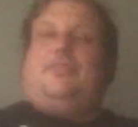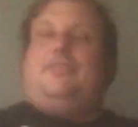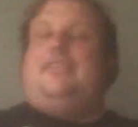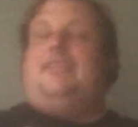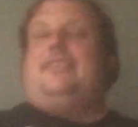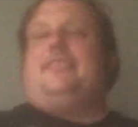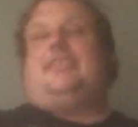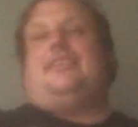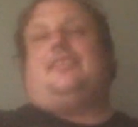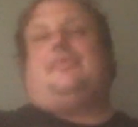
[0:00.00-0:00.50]
to
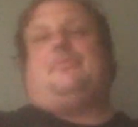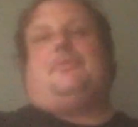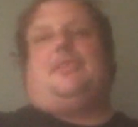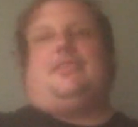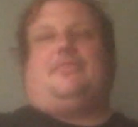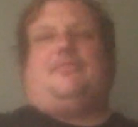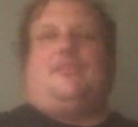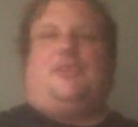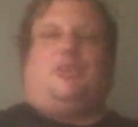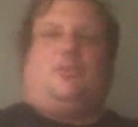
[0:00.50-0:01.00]
this since
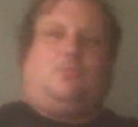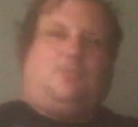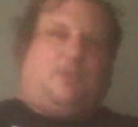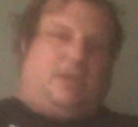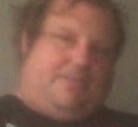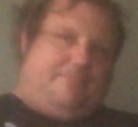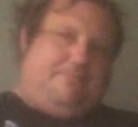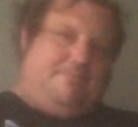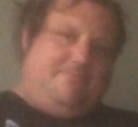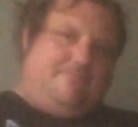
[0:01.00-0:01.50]
PSVR
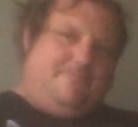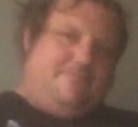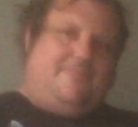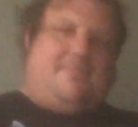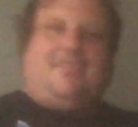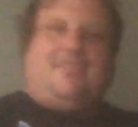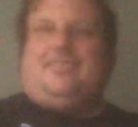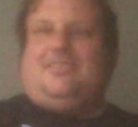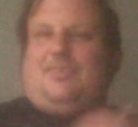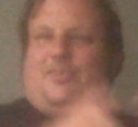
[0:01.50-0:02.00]
1.
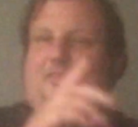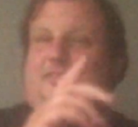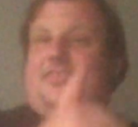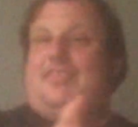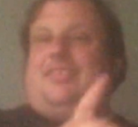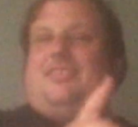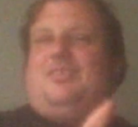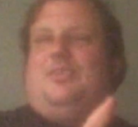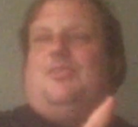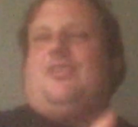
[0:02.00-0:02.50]
Those
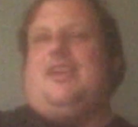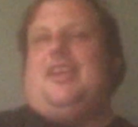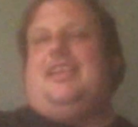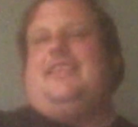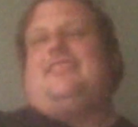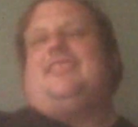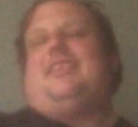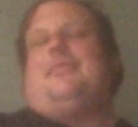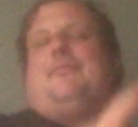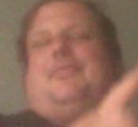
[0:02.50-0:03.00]
are the two
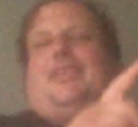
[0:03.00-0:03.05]
audiences I'm